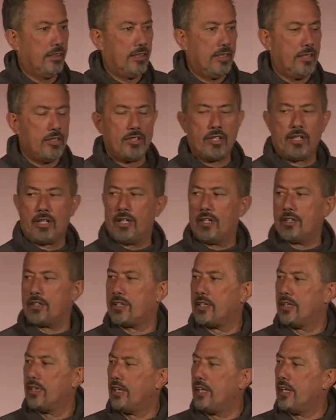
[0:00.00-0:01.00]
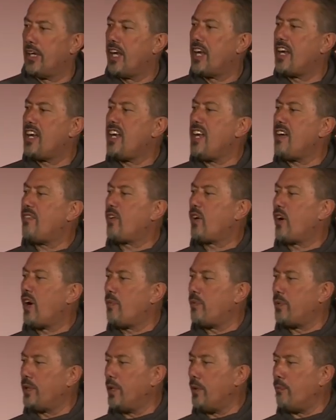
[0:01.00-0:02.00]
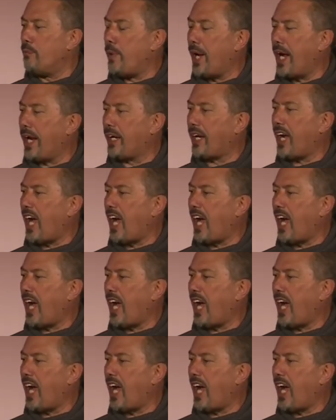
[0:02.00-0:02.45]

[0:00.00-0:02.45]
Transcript: She goes, never open the bank